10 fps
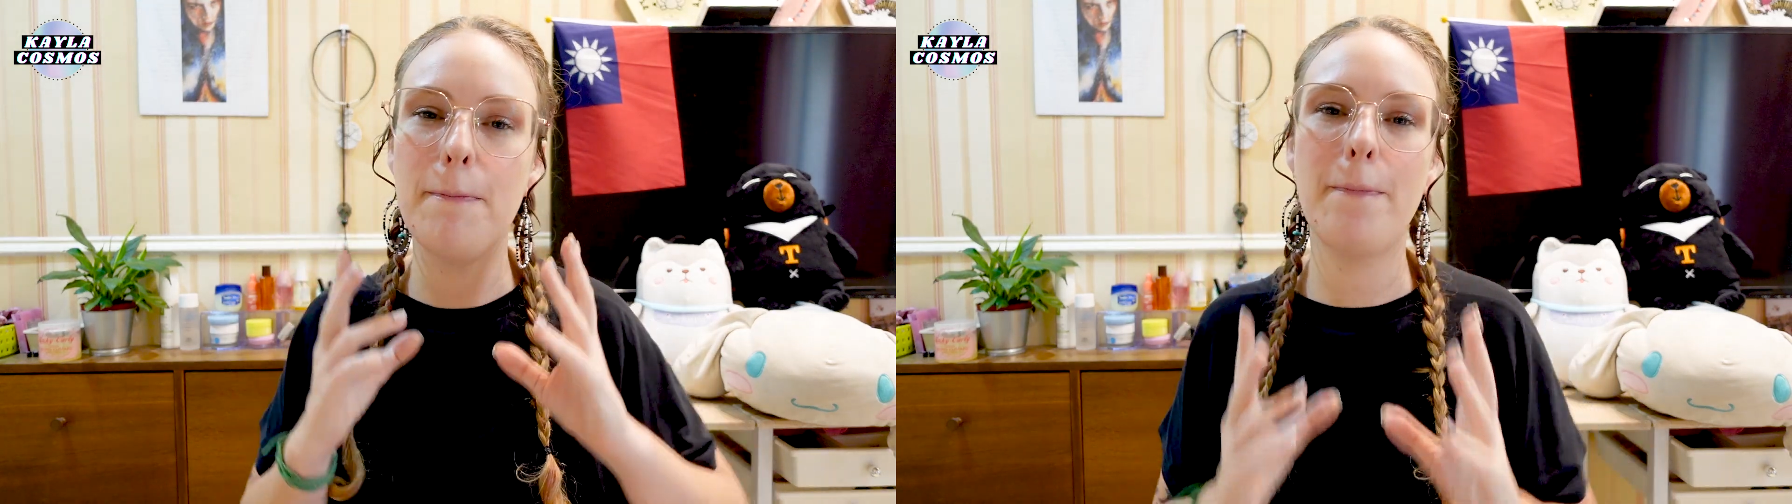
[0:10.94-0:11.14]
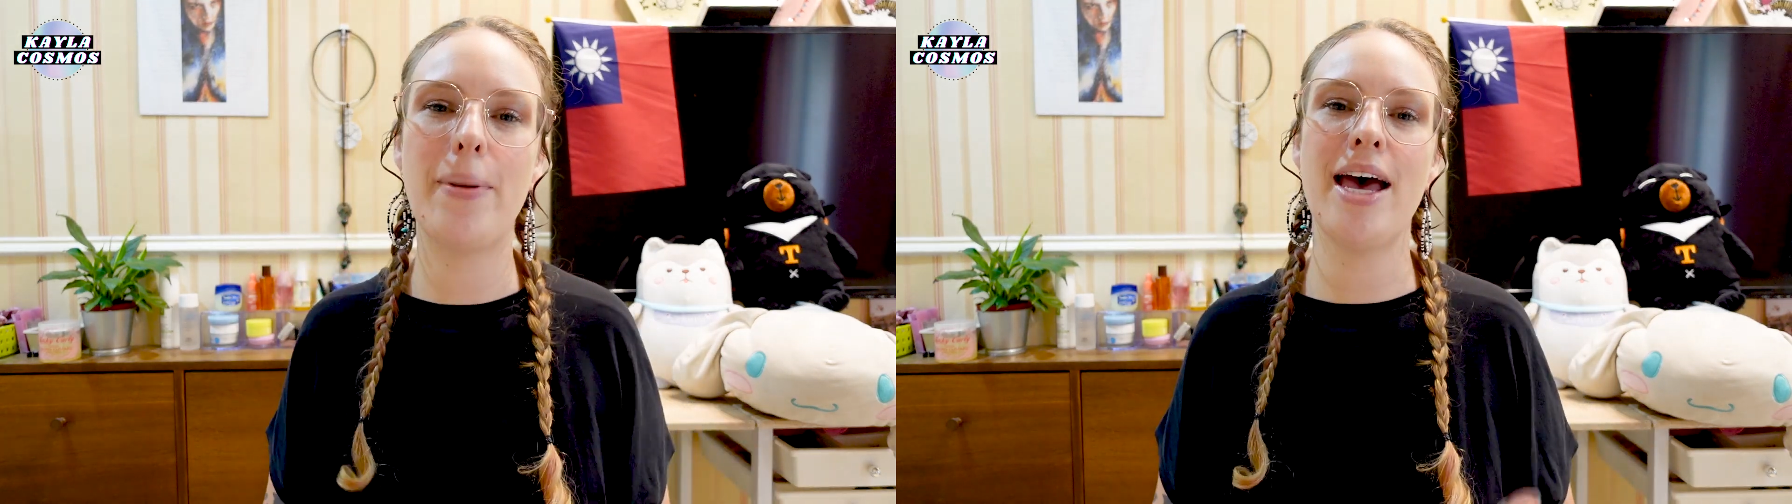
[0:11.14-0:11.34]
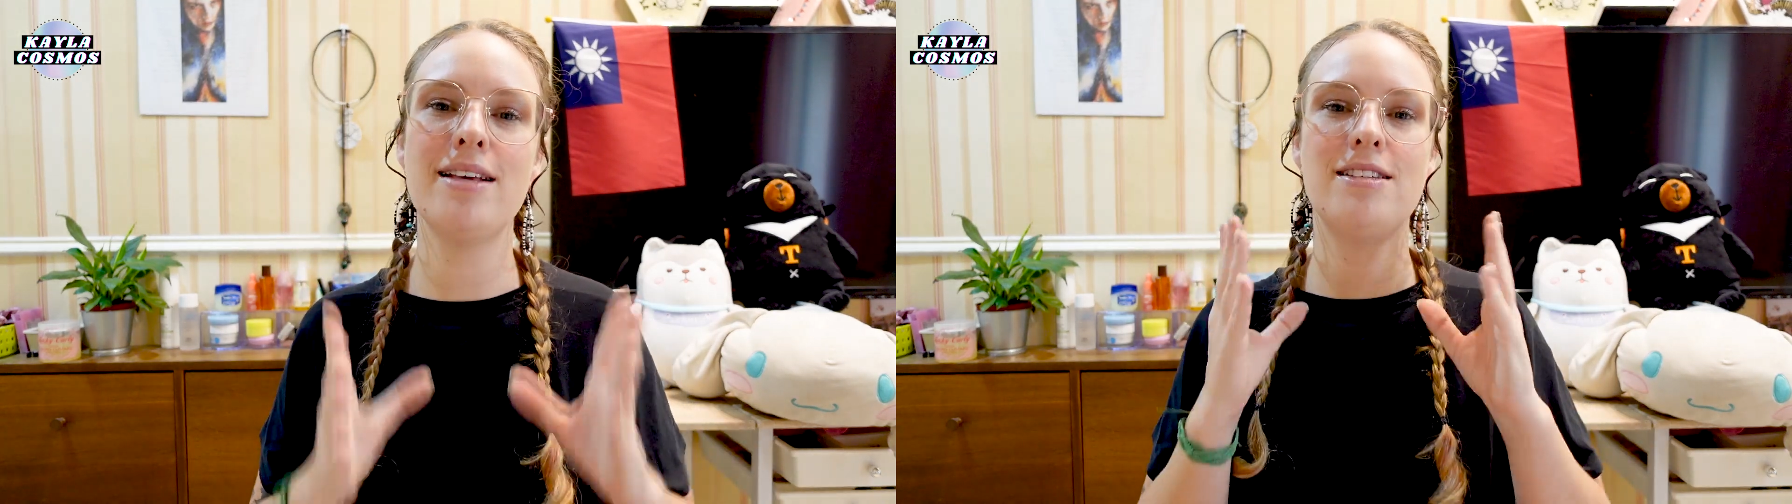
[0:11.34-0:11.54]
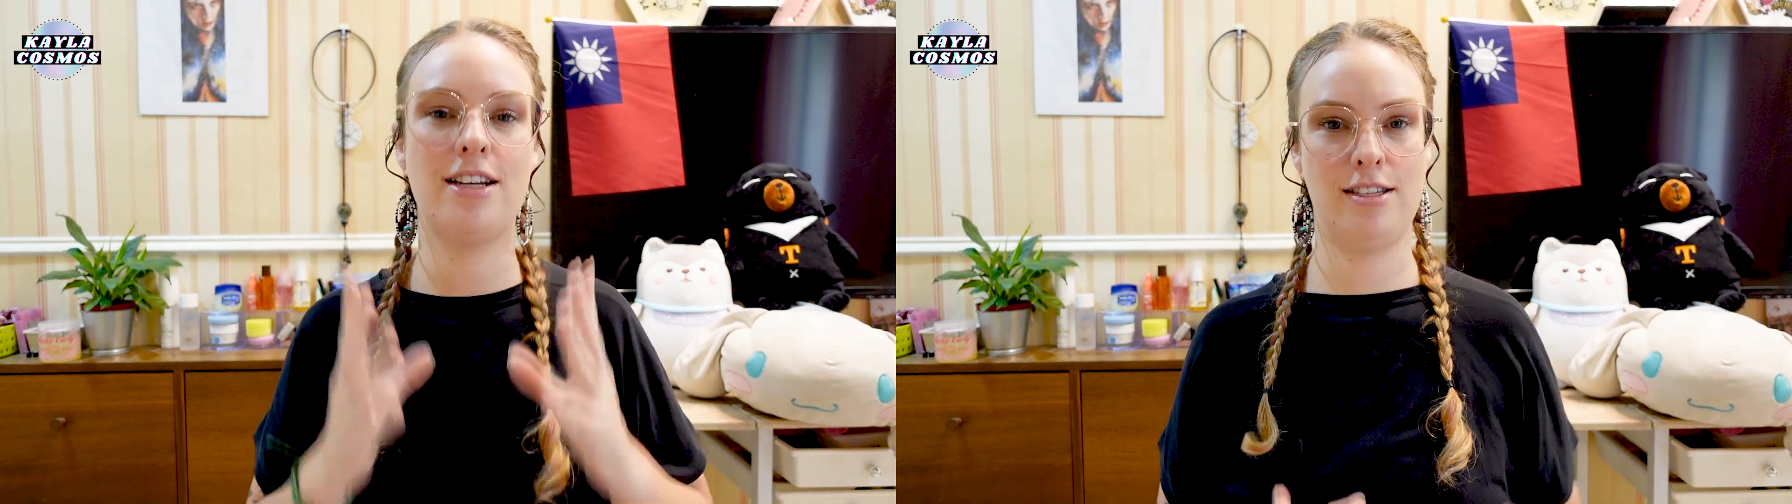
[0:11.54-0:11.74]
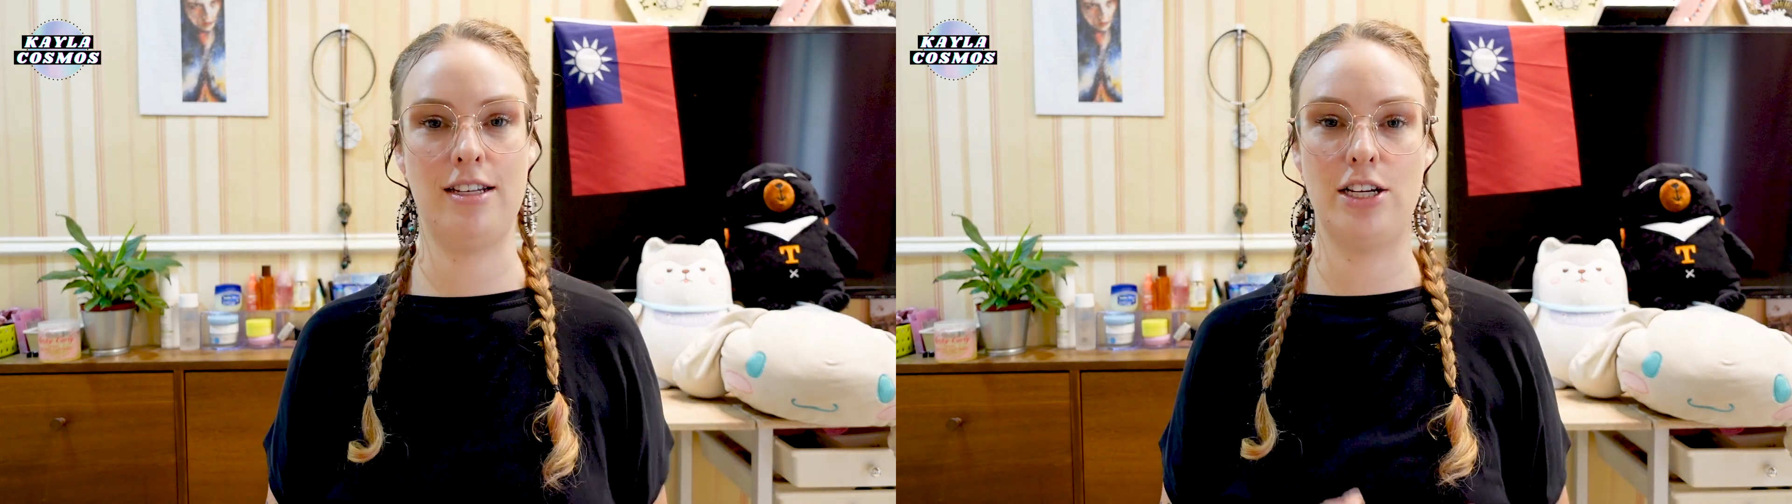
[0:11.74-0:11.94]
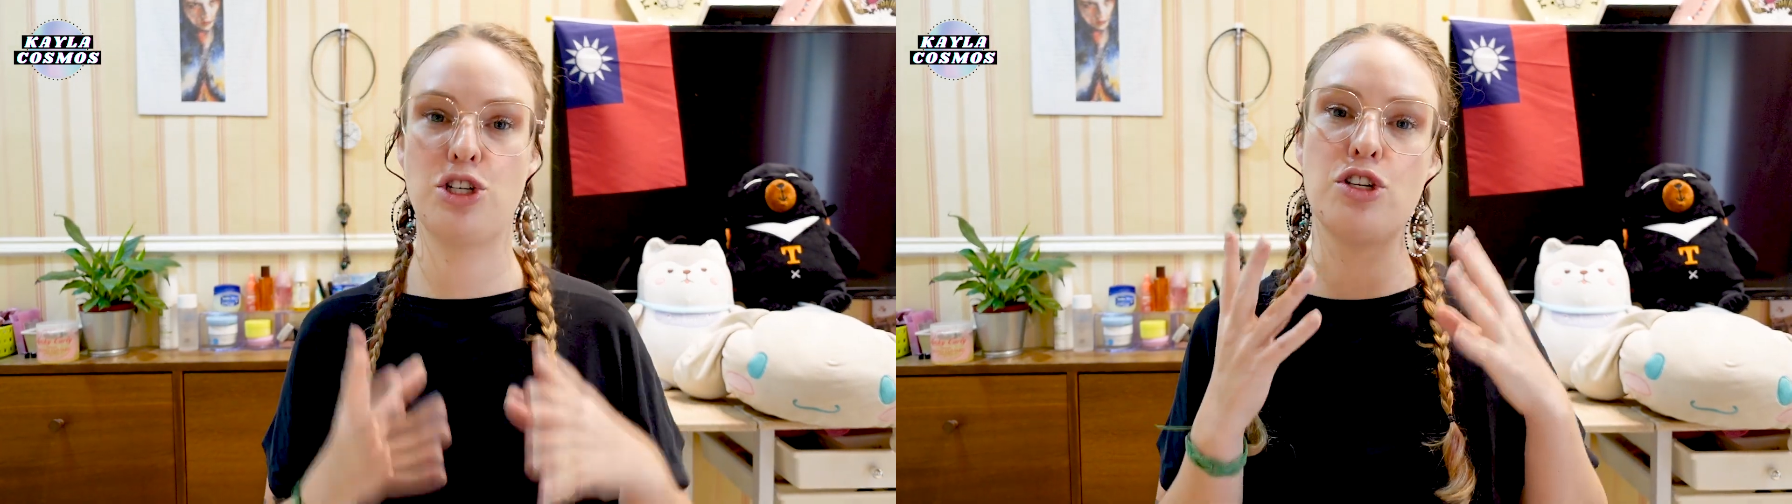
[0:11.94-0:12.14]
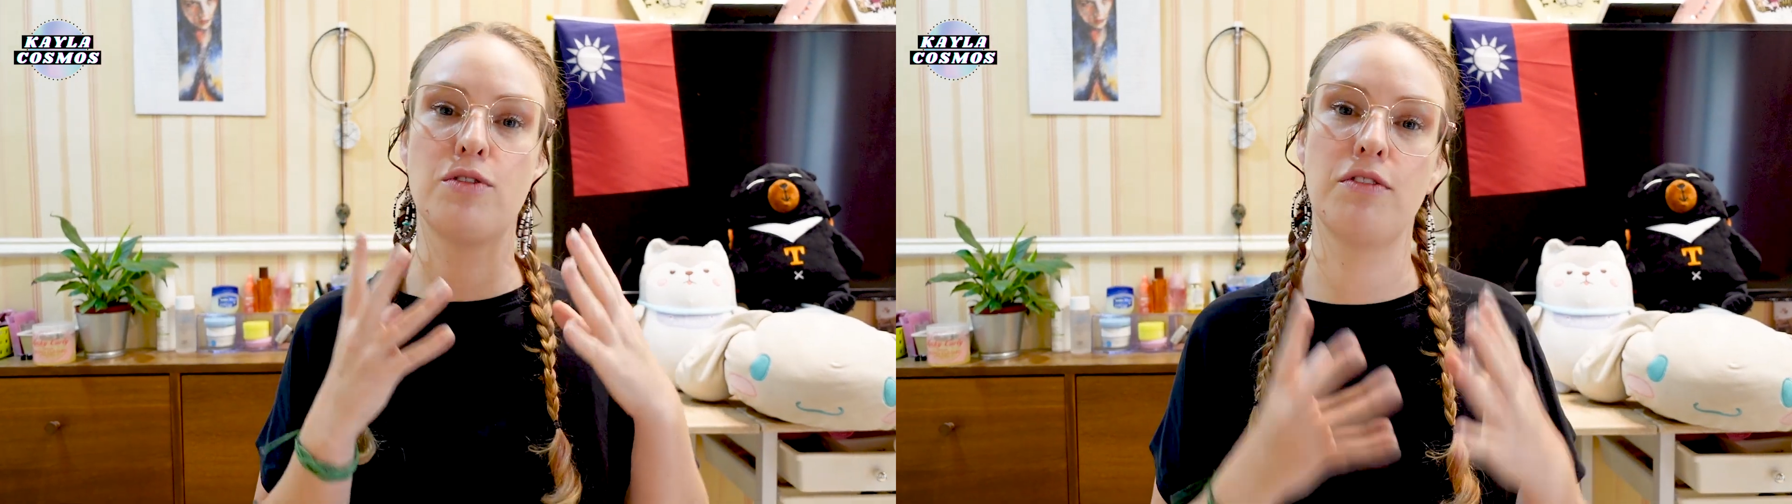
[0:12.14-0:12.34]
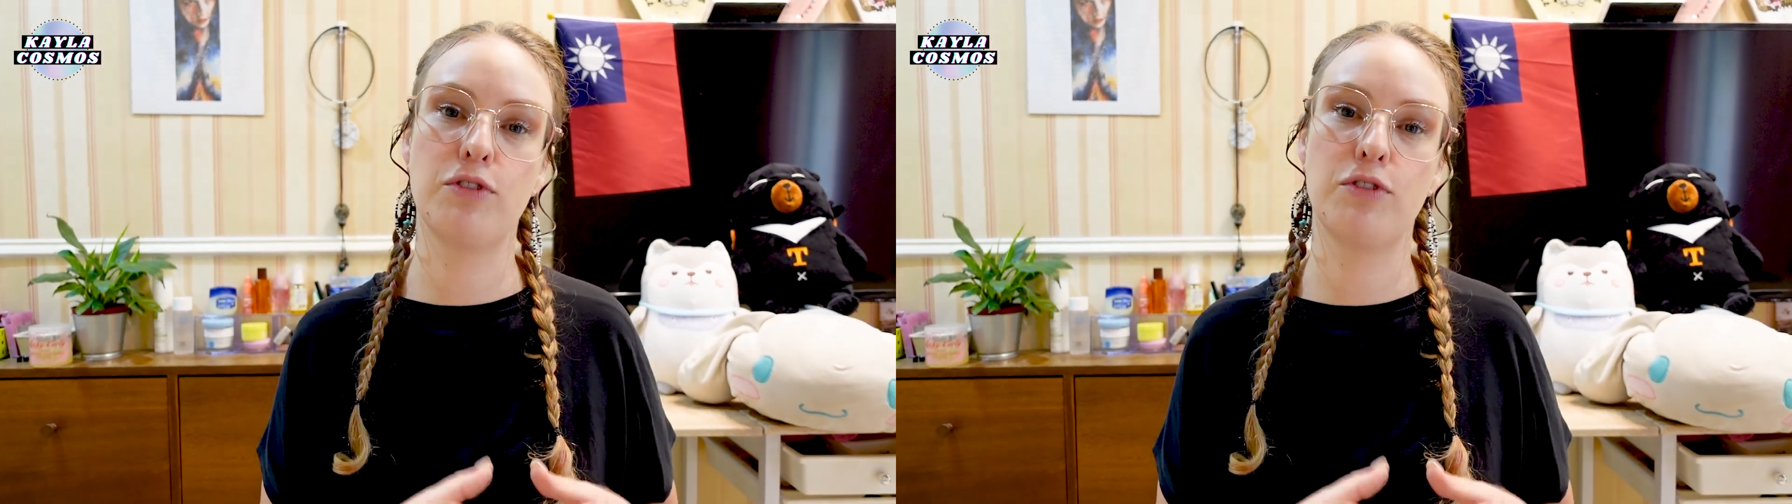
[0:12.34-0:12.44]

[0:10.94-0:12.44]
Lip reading: best destinations for